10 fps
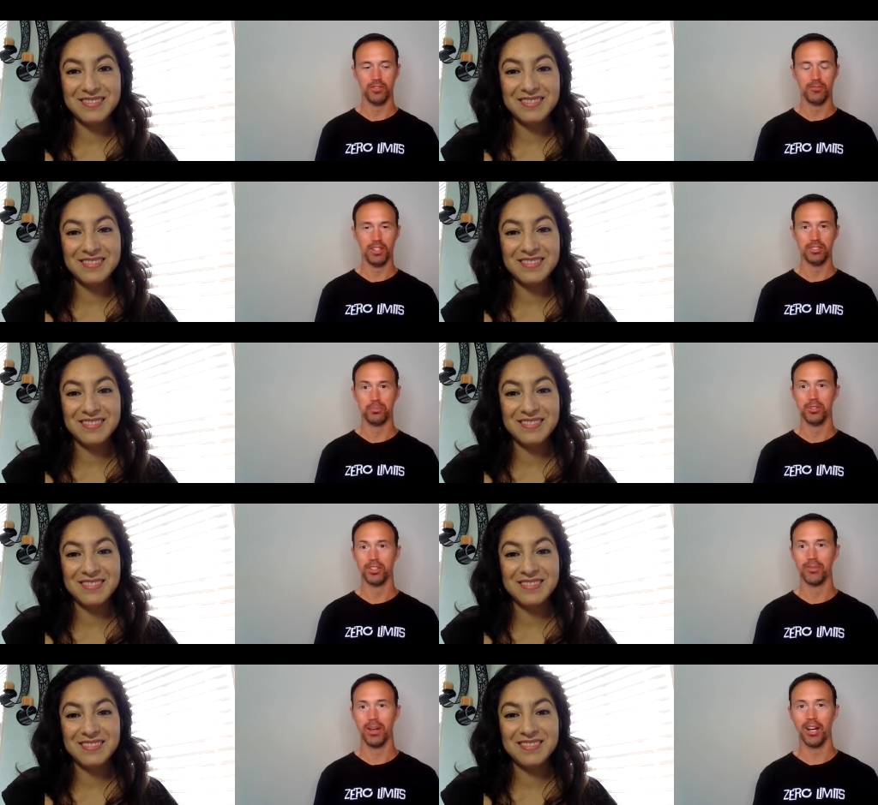Speaker 1: on
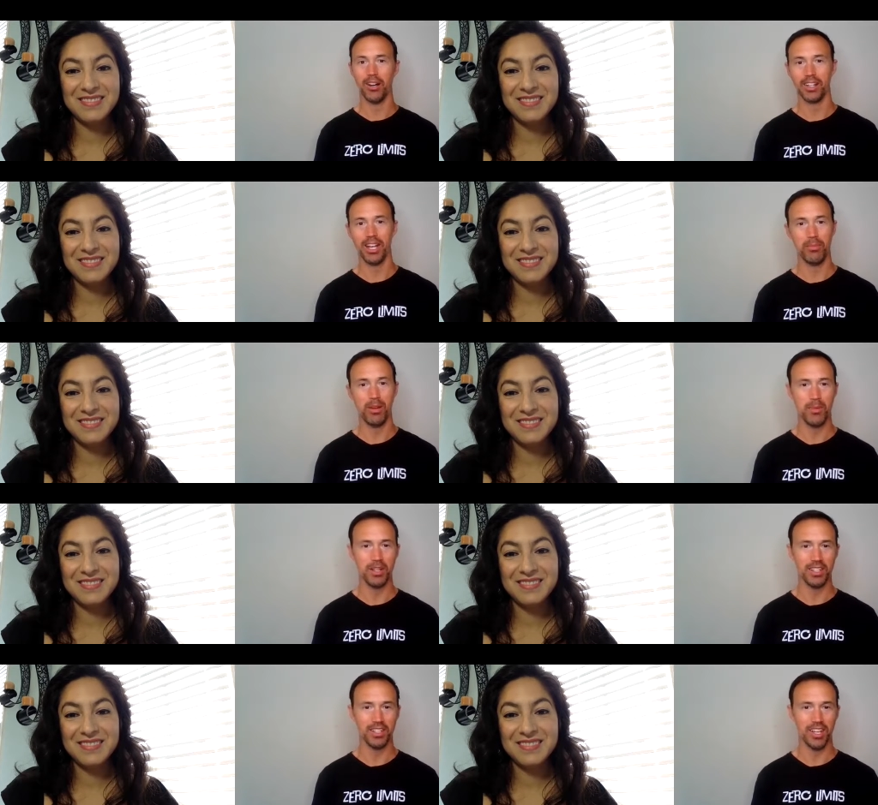Facebook about, I got my
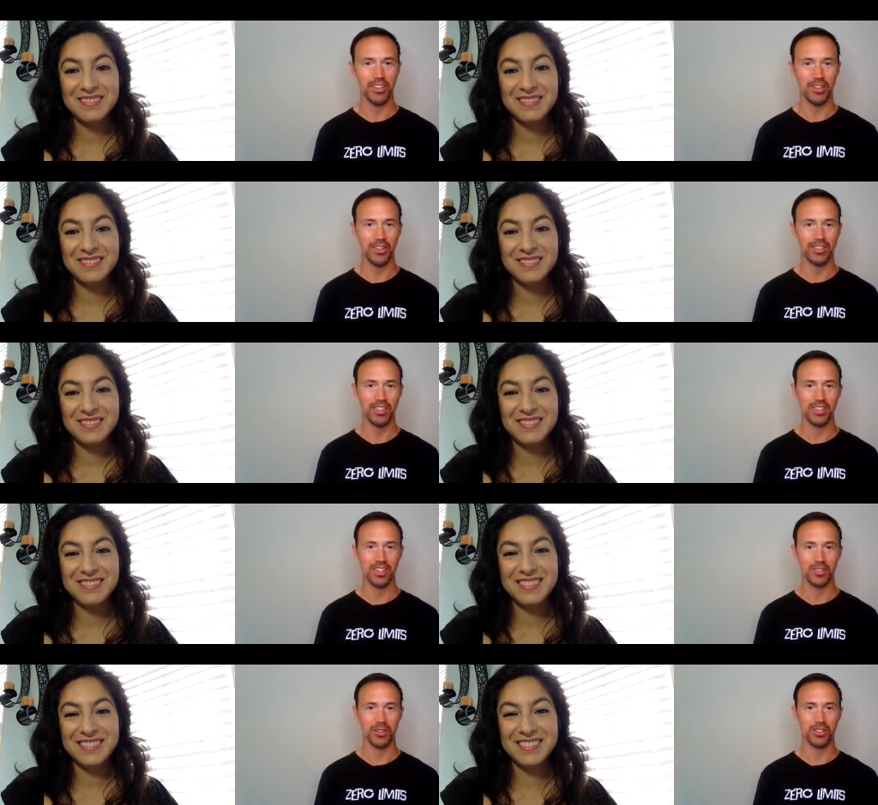money together, and then
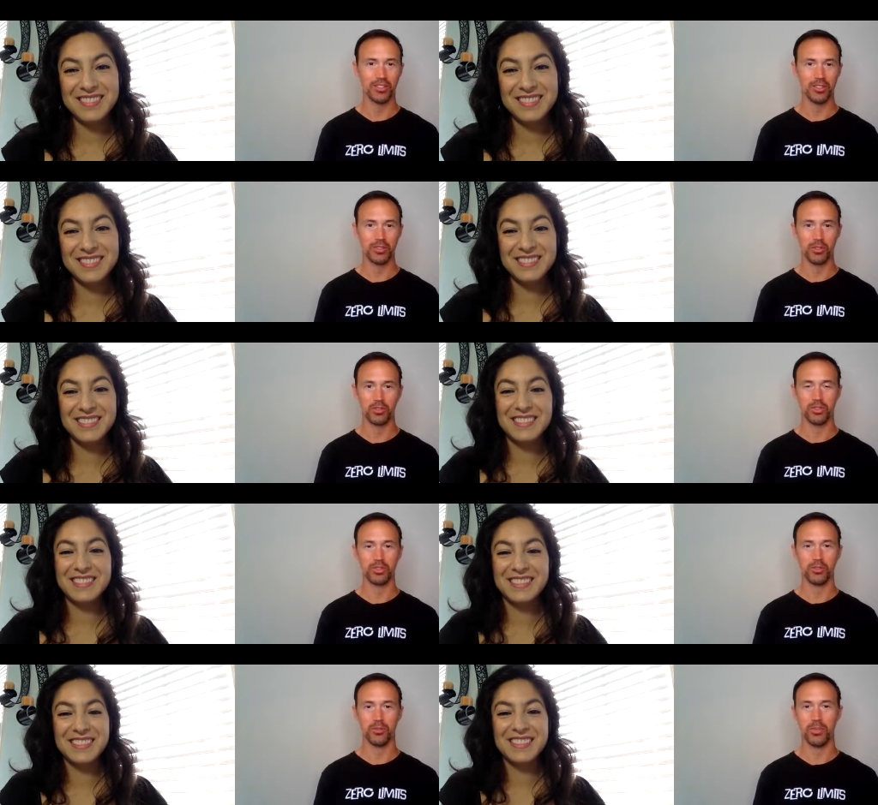they're going to the grocery
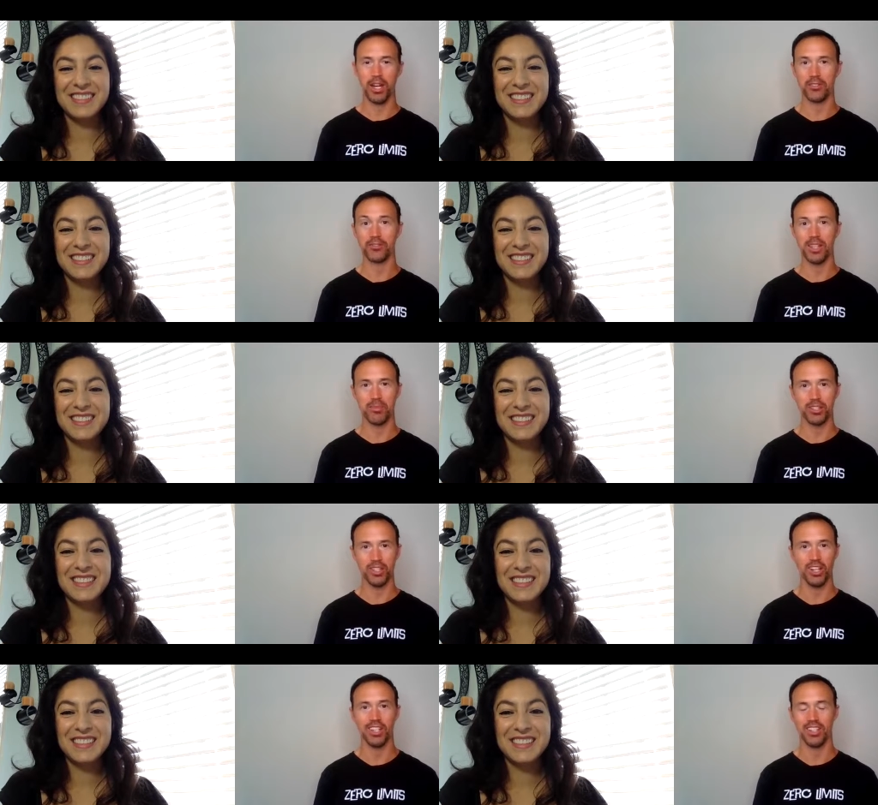store buying filet
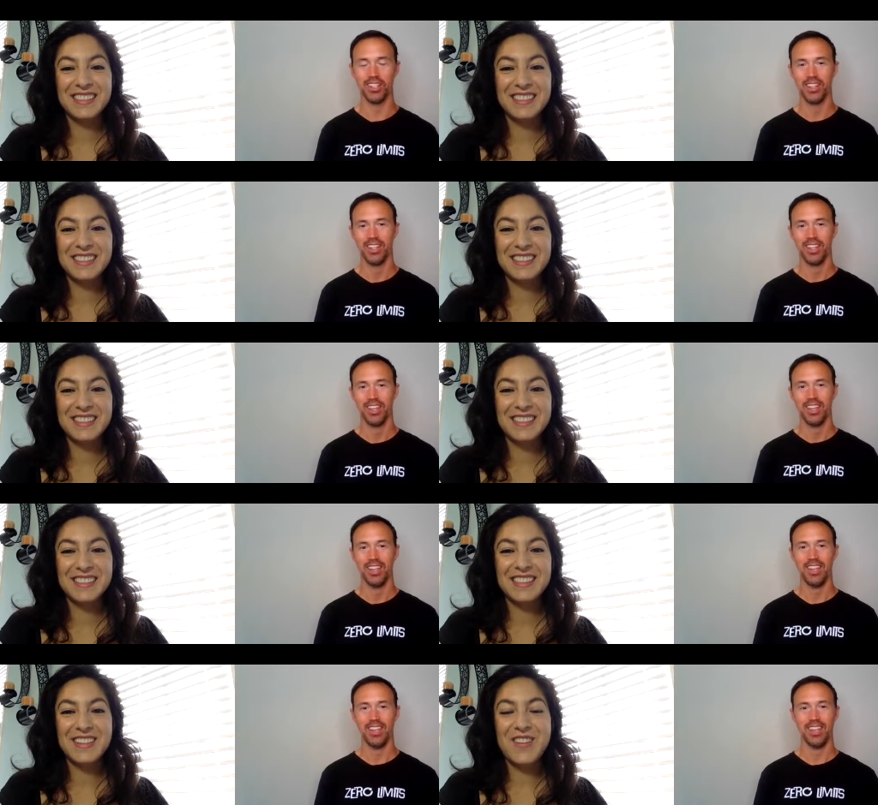mignon
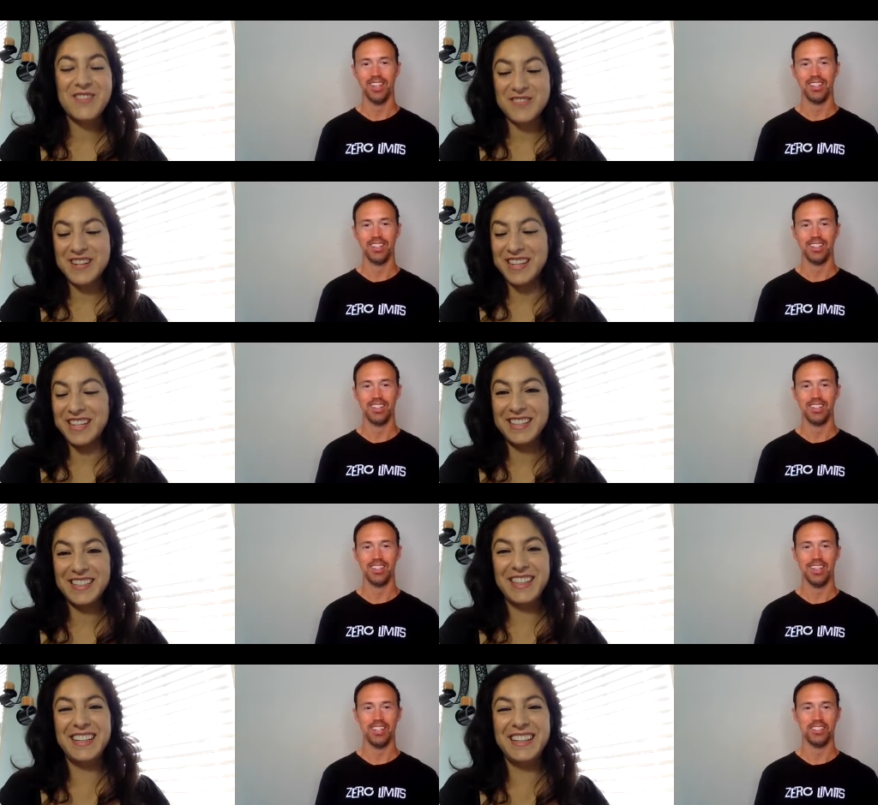
Speaker 2: and
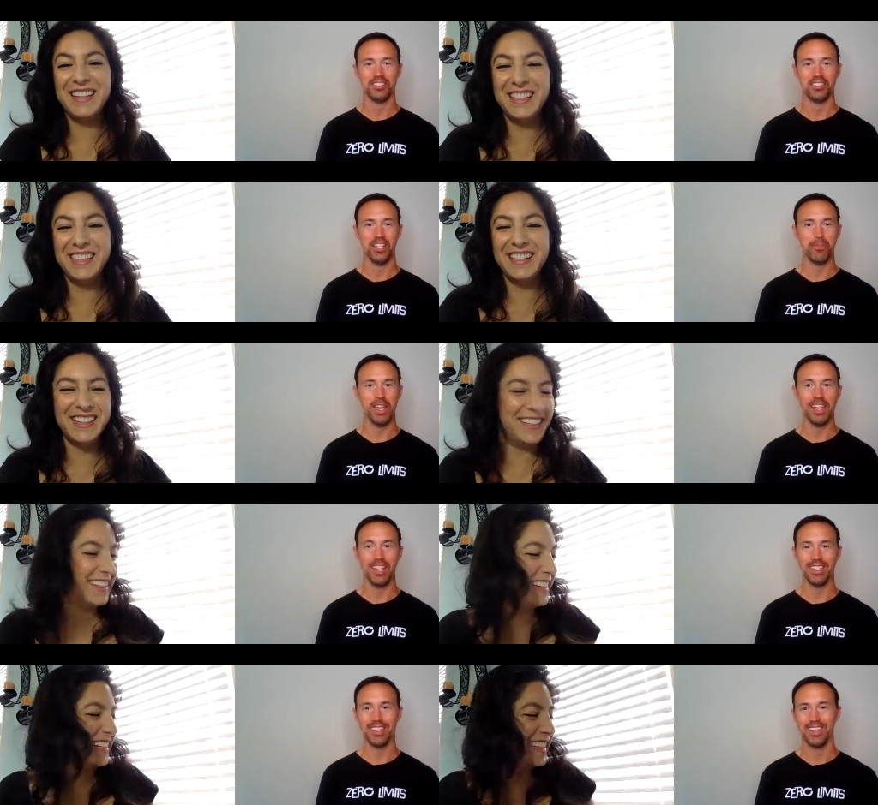
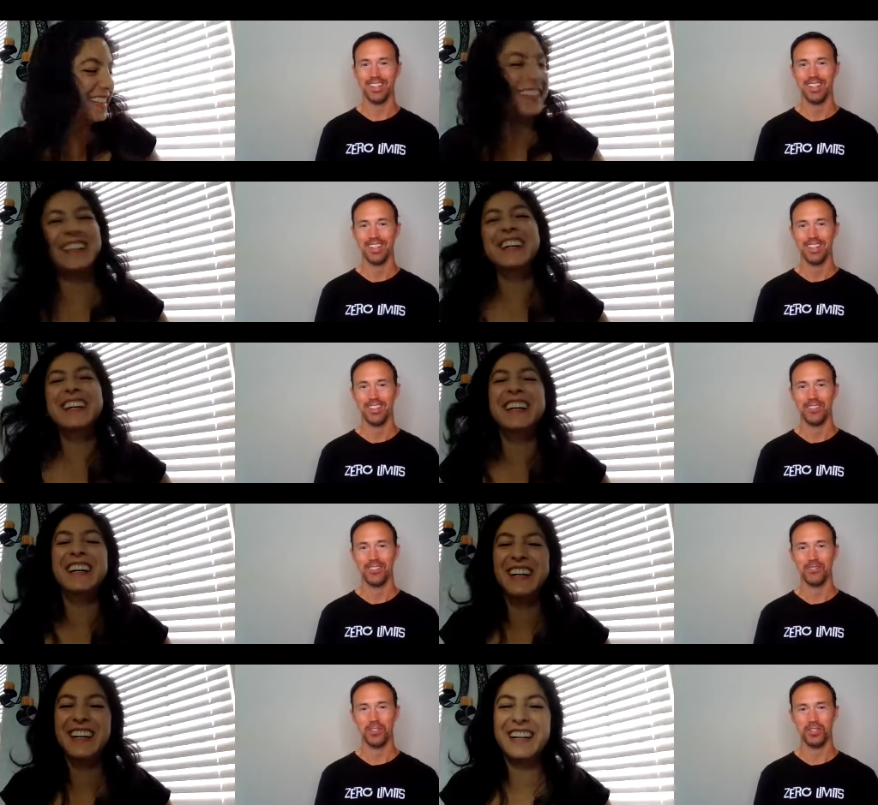
Speaker 1: champagne
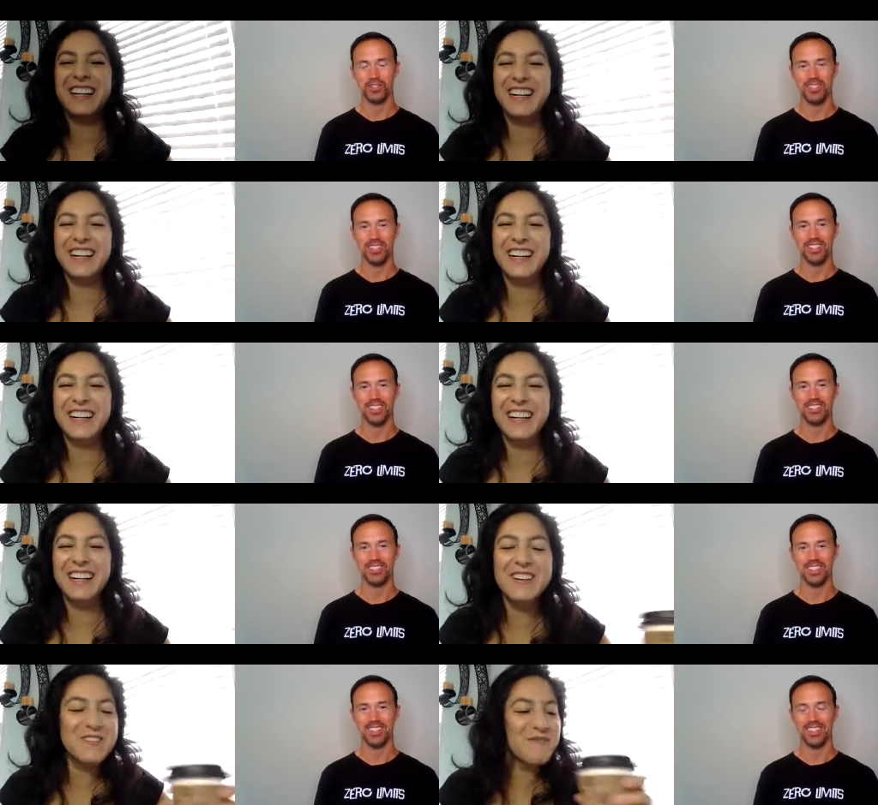
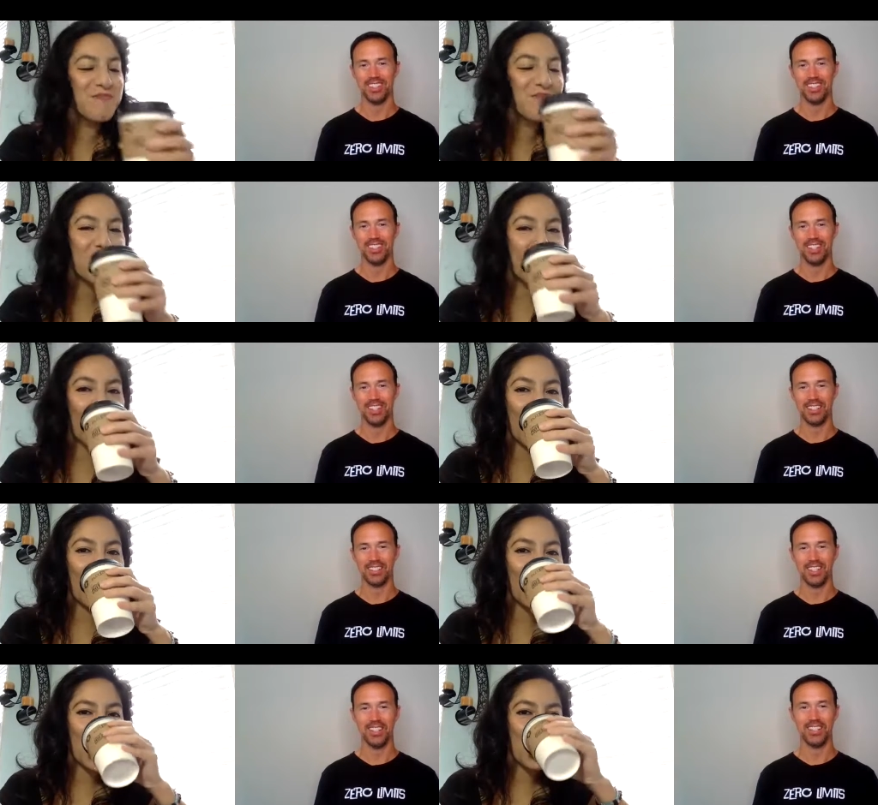versus
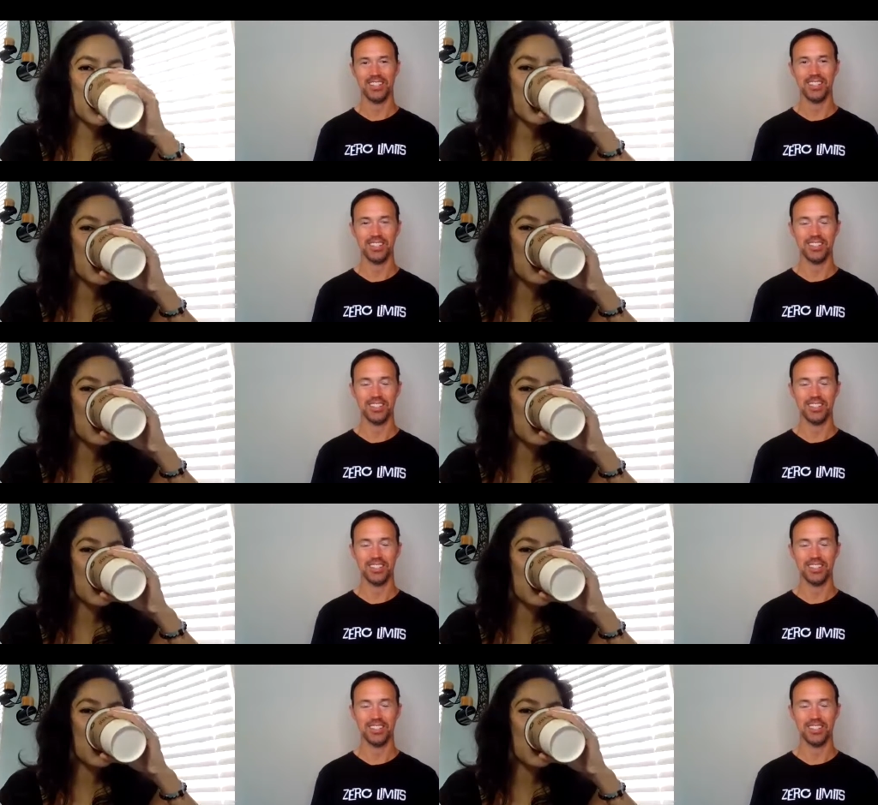getting a